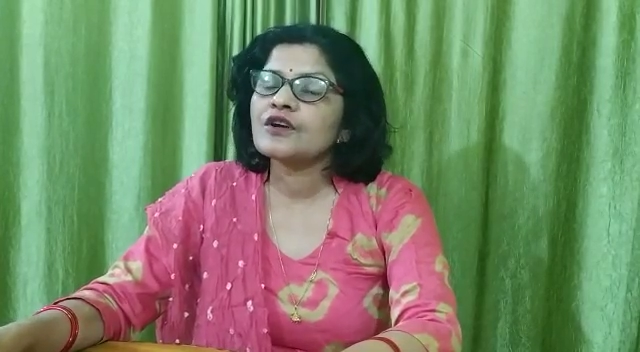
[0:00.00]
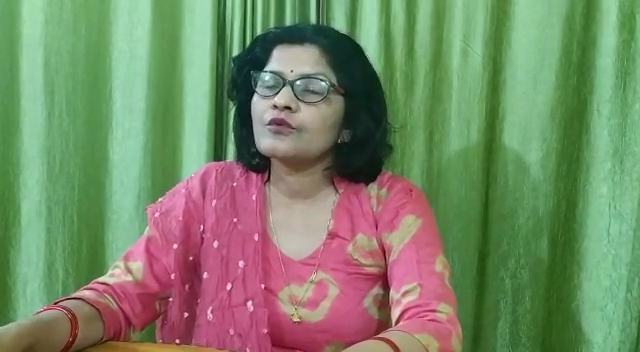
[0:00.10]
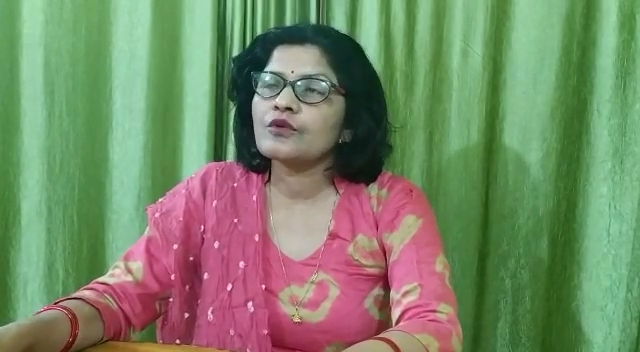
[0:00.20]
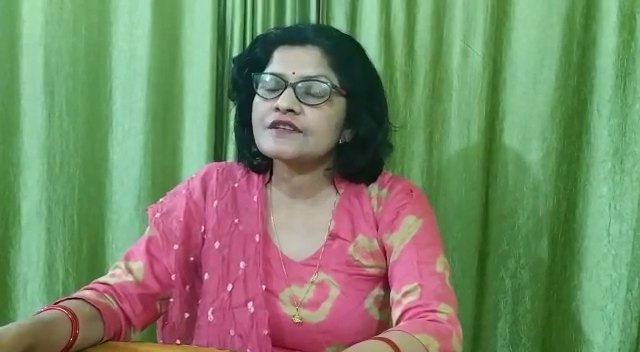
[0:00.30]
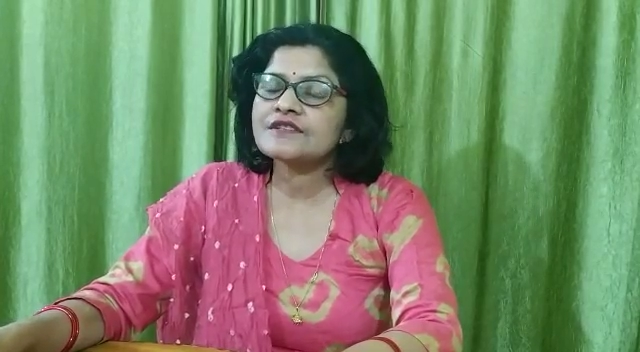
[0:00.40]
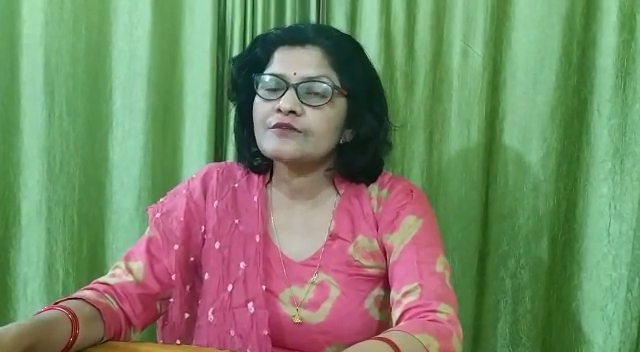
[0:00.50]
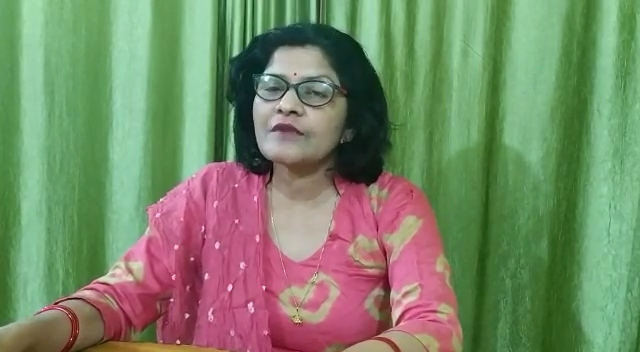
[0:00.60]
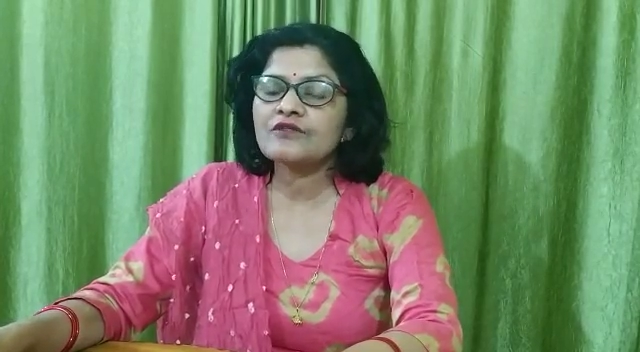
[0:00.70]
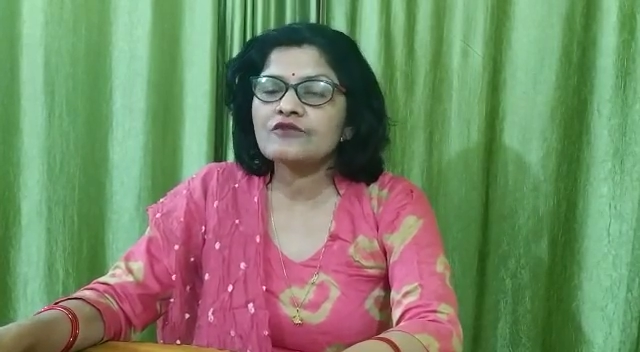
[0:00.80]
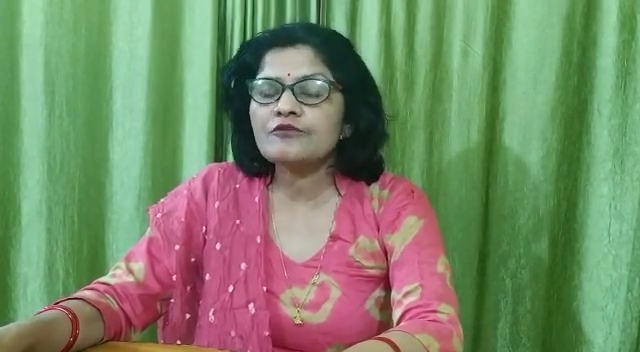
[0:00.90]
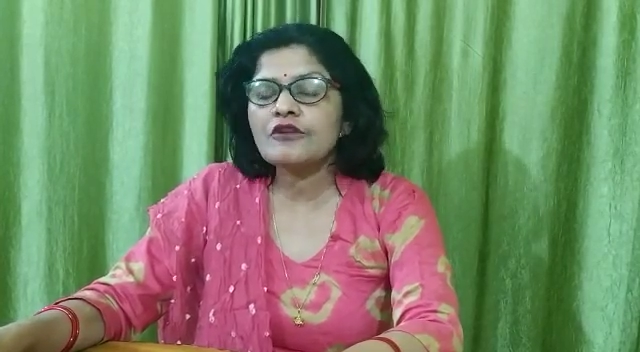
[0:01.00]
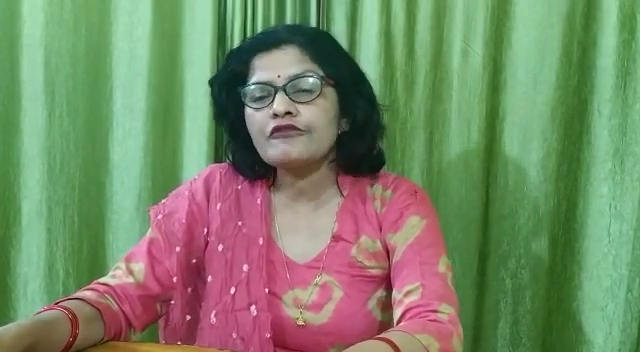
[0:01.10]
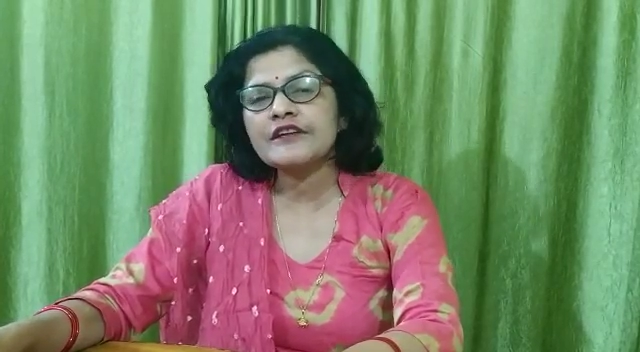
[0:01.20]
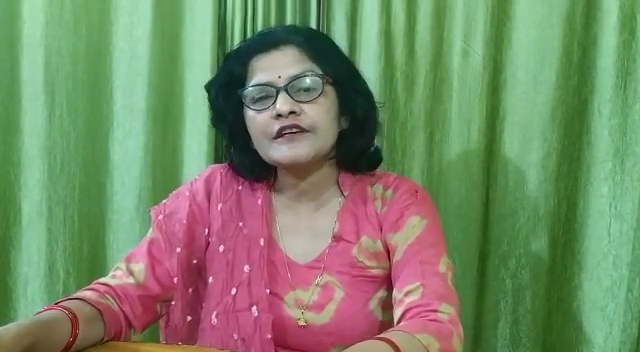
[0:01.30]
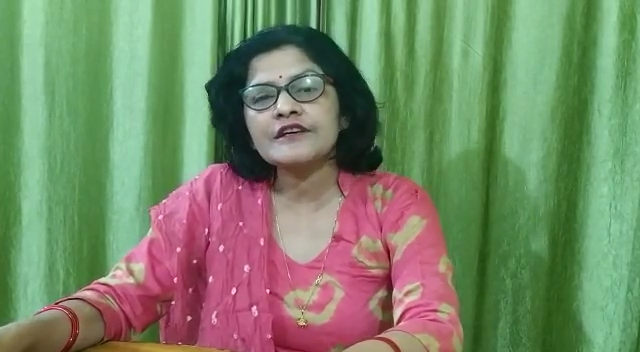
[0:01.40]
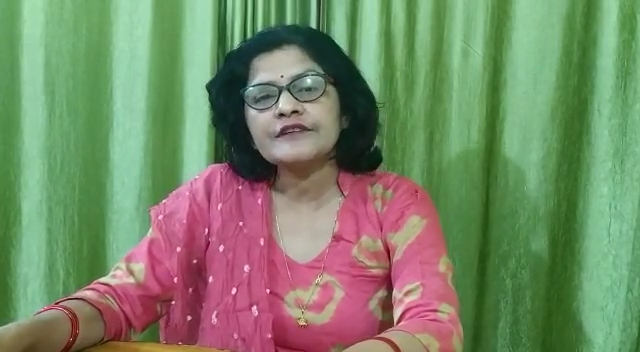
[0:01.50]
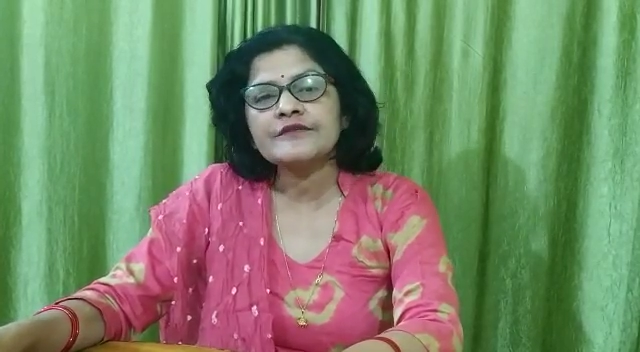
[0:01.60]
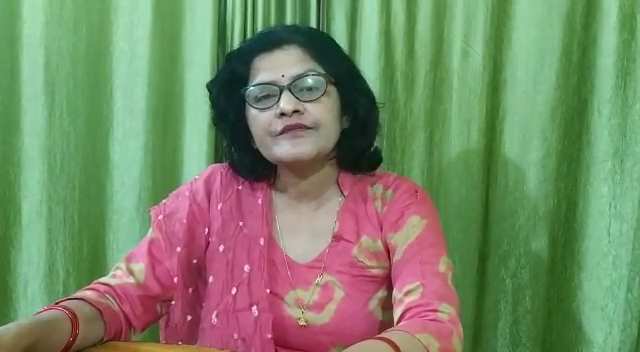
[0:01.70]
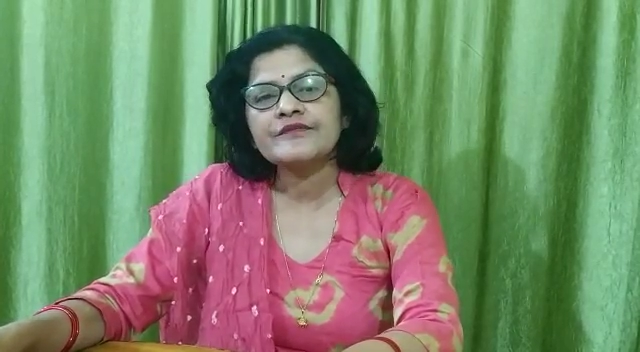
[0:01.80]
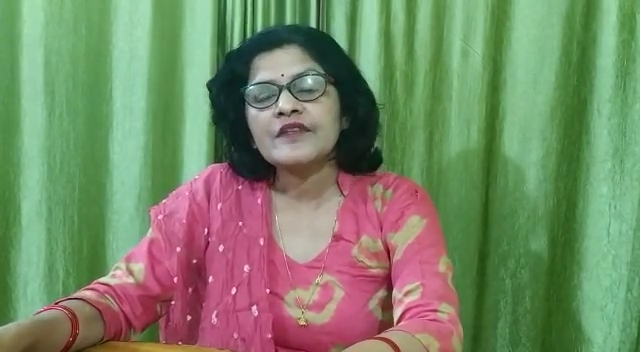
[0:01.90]
What is the main verb over here?
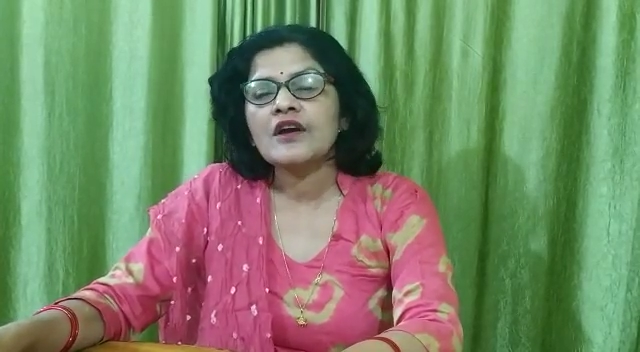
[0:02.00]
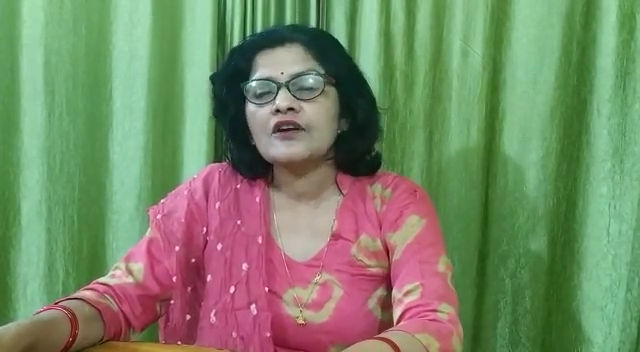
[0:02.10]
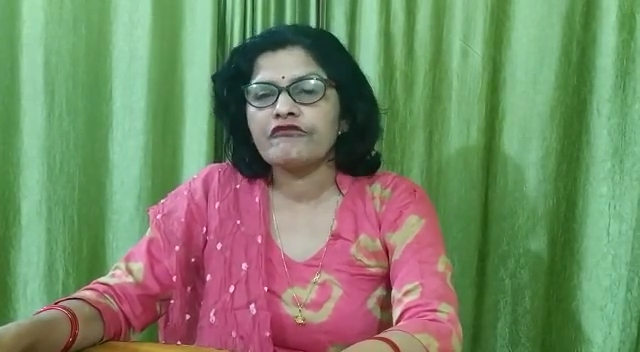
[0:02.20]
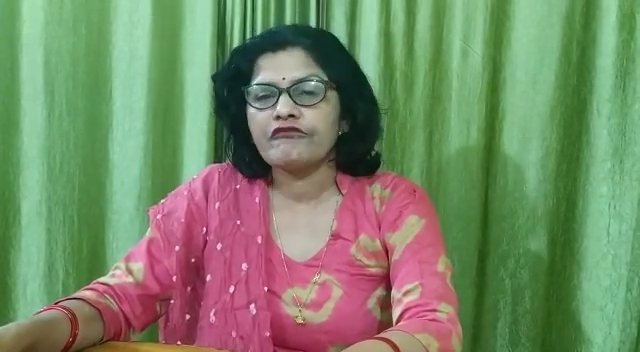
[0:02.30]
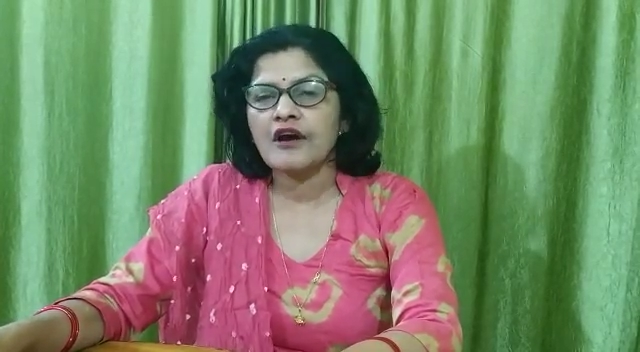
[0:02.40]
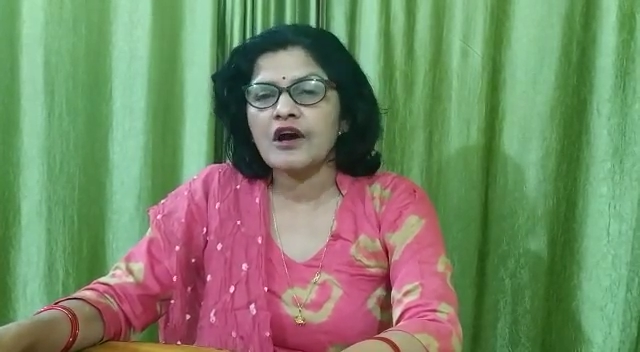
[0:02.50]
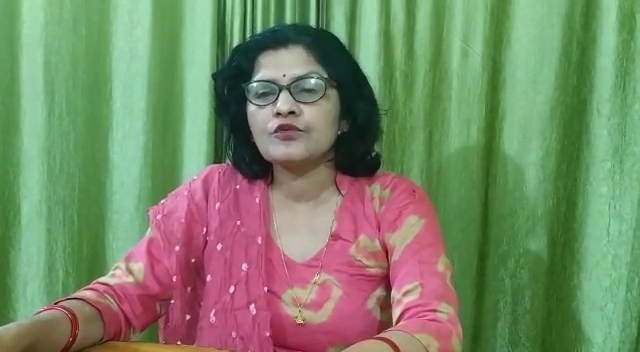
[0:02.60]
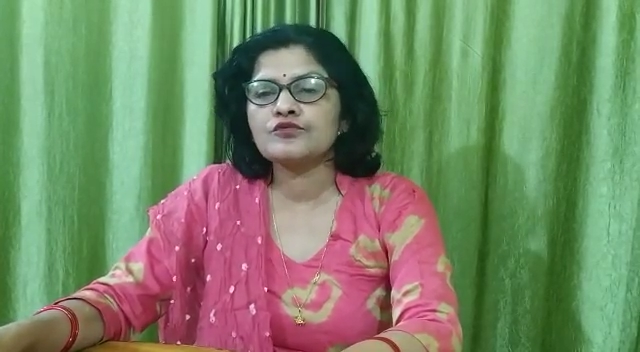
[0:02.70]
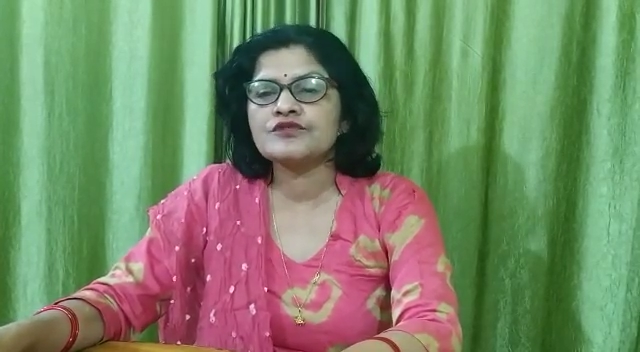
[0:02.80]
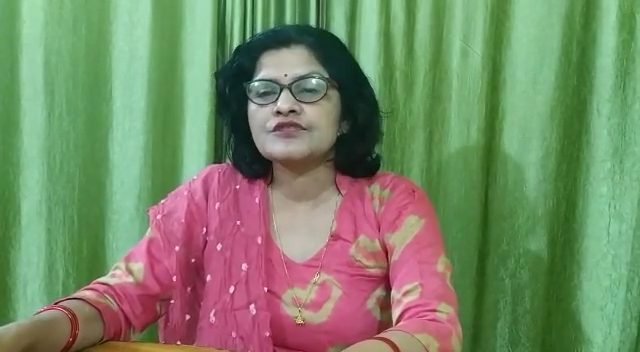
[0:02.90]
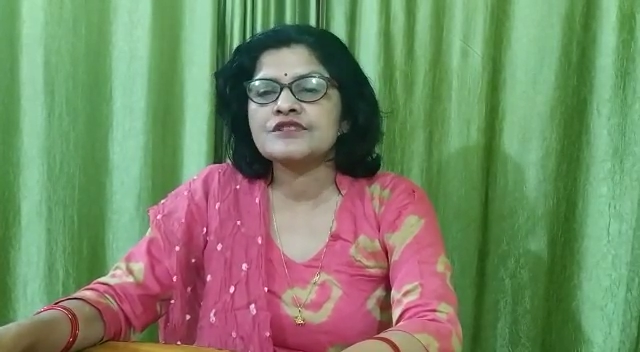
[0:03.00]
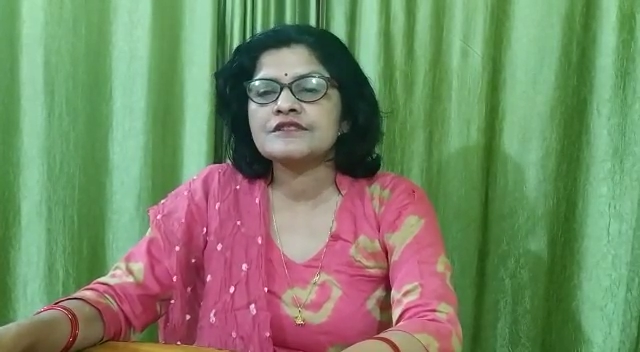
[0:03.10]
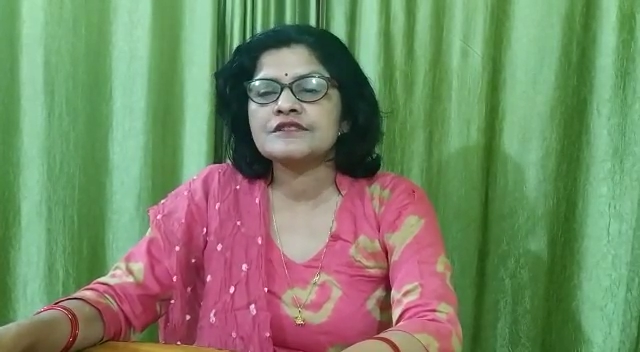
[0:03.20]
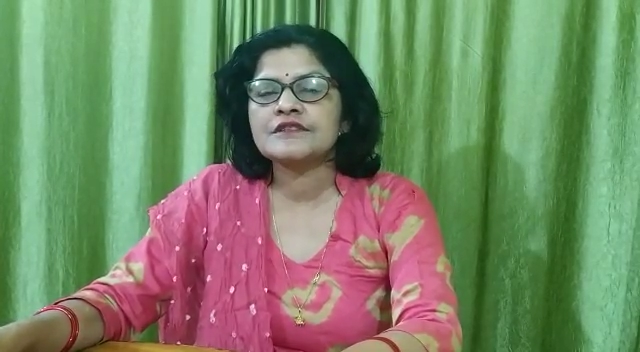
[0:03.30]
Found.